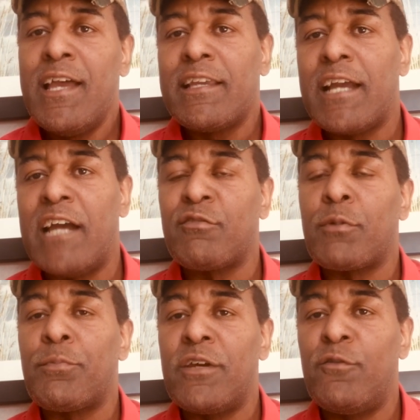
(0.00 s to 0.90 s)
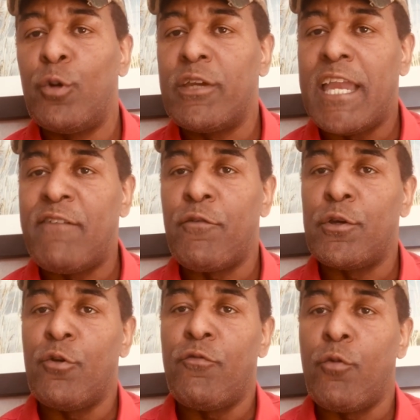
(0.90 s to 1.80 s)
Guys, I'm going to preview a game for
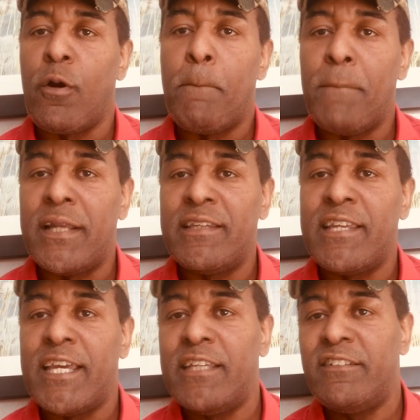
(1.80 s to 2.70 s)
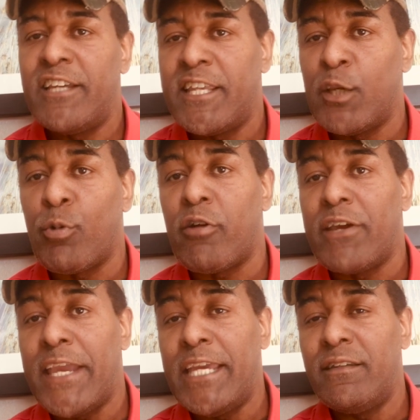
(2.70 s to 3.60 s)
you for Monday,
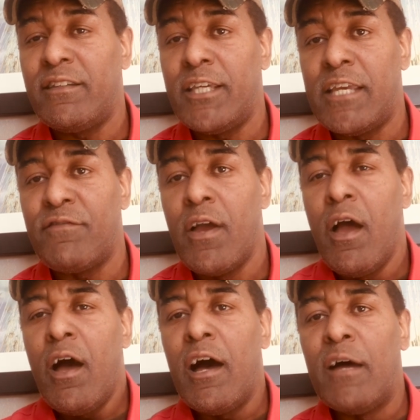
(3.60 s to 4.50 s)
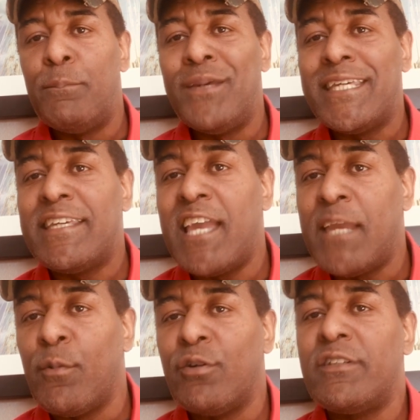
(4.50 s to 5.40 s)
January 18th. A big
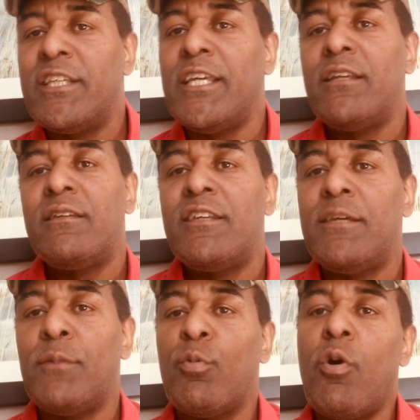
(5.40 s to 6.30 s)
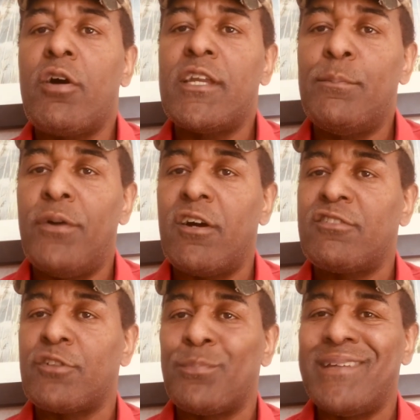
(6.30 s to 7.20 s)
game on TNT. Milwaukee
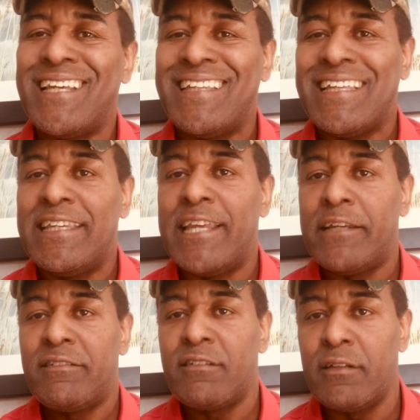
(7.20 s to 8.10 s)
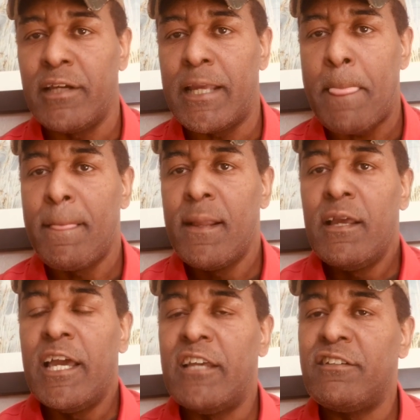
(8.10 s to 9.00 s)
Bucks are playing the Nets tonight.
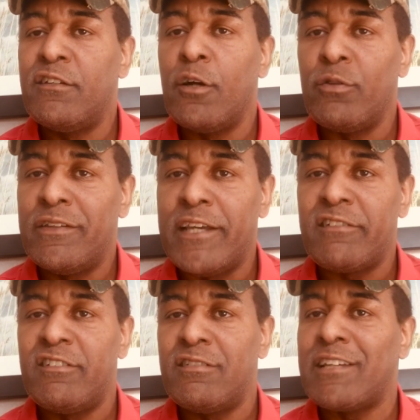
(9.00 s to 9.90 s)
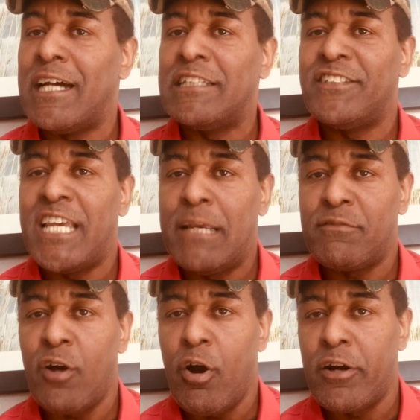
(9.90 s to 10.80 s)
As you know, the Nets just got James
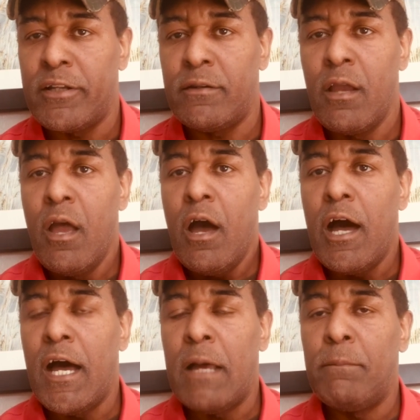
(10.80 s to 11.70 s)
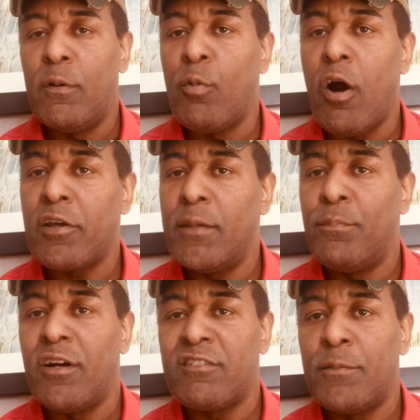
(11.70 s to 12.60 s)
Harden. Milwaukee
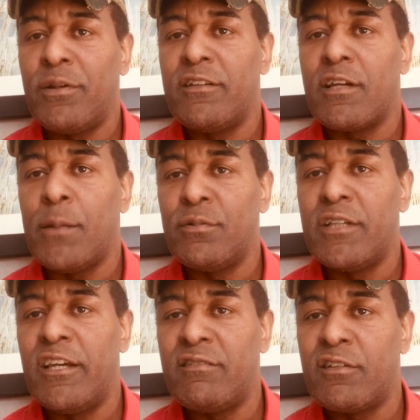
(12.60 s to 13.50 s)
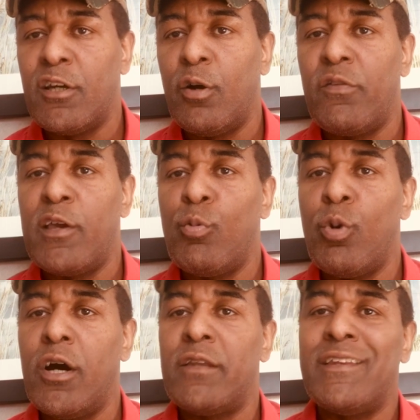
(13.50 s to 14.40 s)
Bucks, they played a couple days ago. They
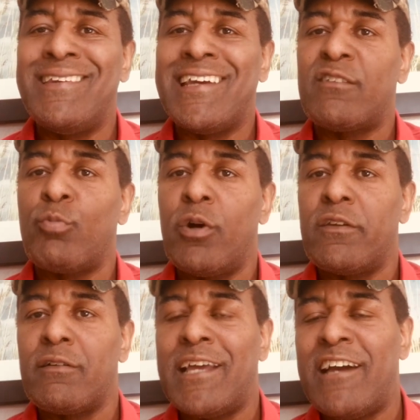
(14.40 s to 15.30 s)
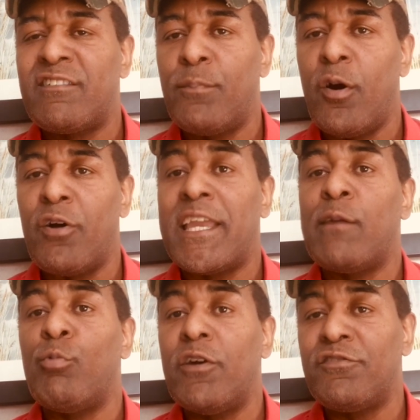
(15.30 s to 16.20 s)
won. The Nets won their last ball
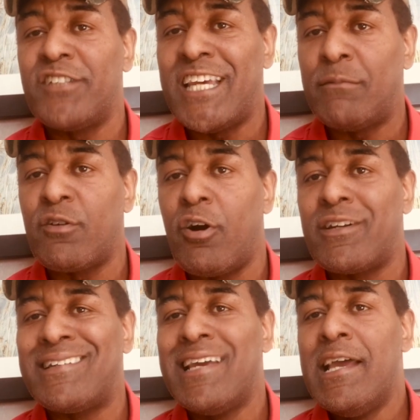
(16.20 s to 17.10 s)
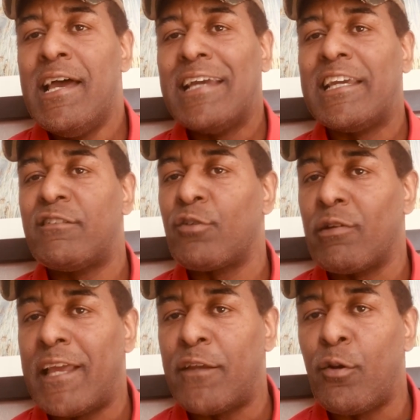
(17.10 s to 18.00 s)
game with James Harden against
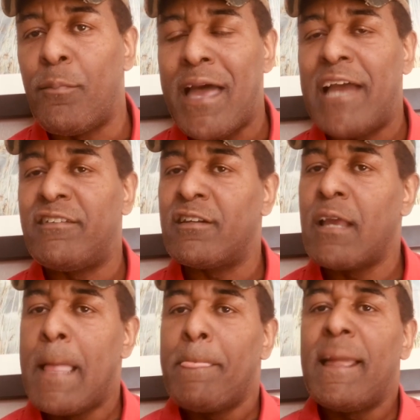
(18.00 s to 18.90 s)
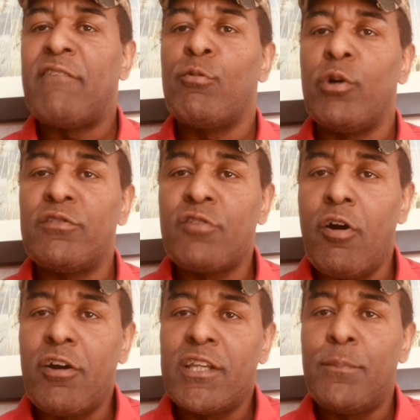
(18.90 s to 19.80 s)
Orlando Magic. Everyone's
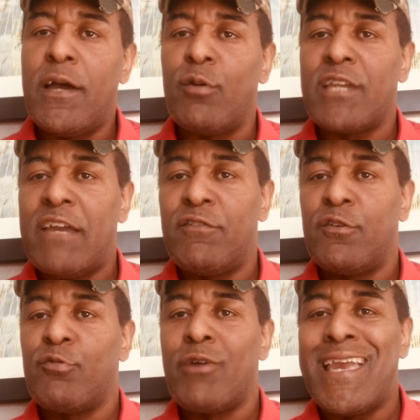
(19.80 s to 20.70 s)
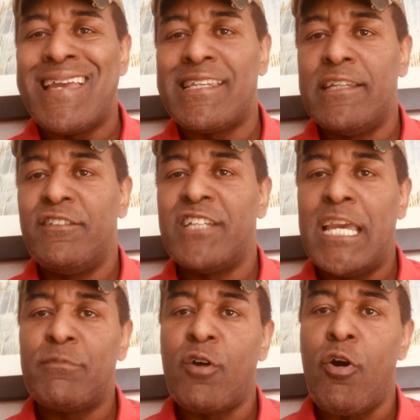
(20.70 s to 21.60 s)
talking about Kevin Durant and
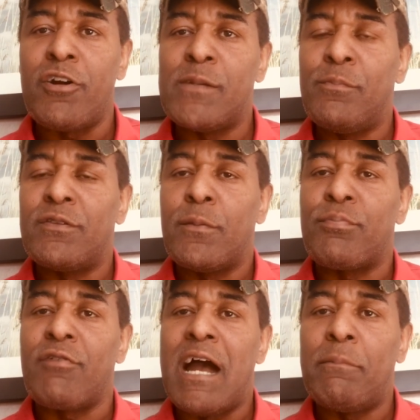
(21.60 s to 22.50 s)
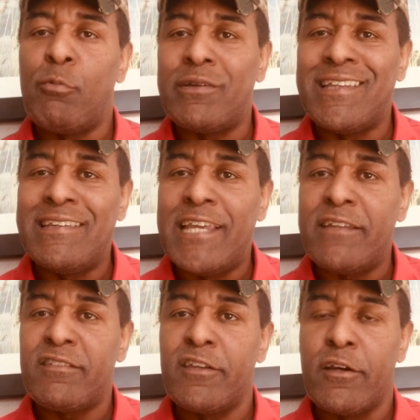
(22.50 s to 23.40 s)
James Harden, but the problem with the
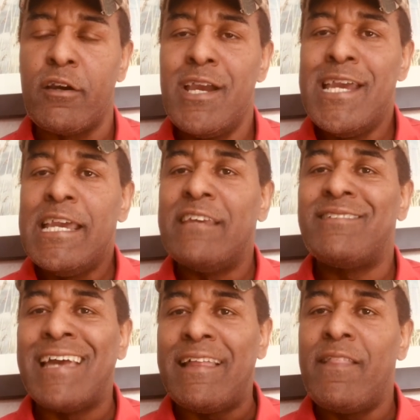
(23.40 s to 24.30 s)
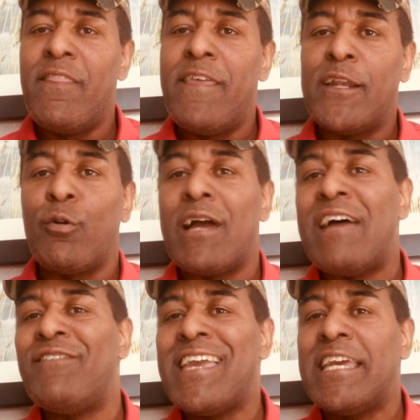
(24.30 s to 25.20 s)
Nets here is that they don't
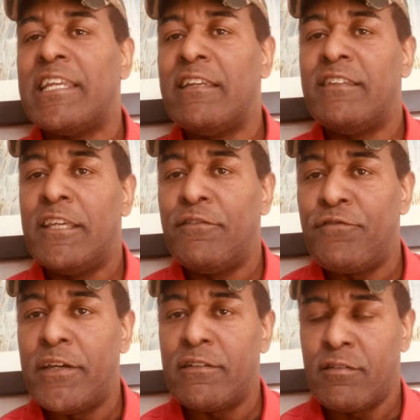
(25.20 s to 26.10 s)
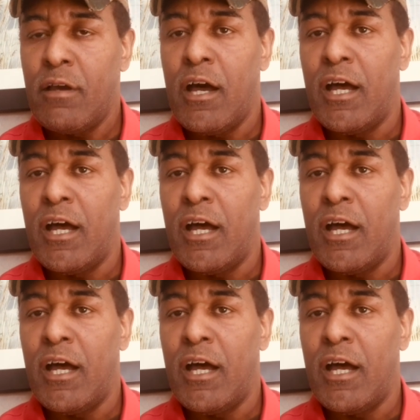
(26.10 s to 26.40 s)
have any defense.